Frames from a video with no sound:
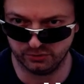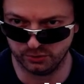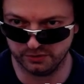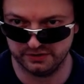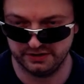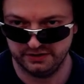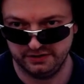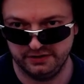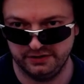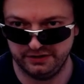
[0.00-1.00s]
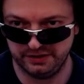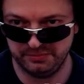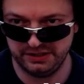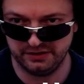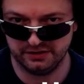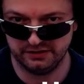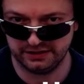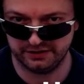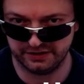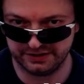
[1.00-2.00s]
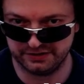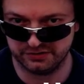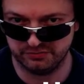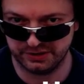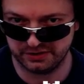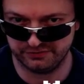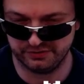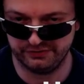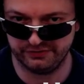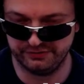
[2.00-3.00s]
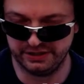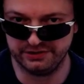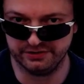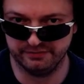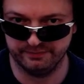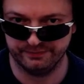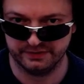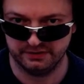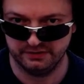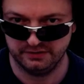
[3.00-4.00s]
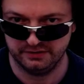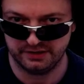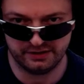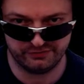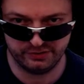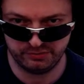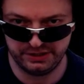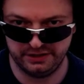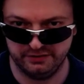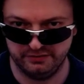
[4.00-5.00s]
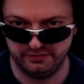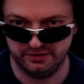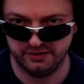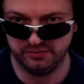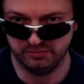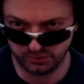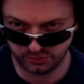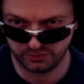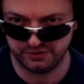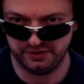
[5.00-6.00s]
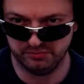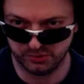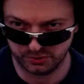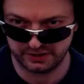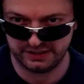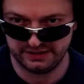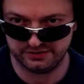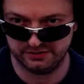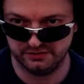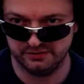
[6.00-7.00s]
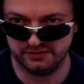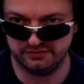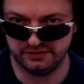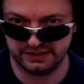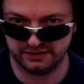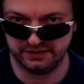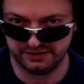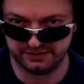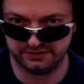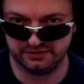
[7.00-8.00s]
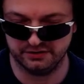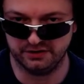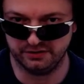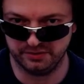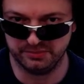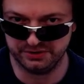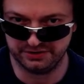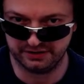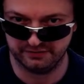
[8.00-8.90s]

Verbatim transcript: or the Amiga Little Gaitus Recovery Foundation. Every week, more and more cases of Little Gaitus are emerging.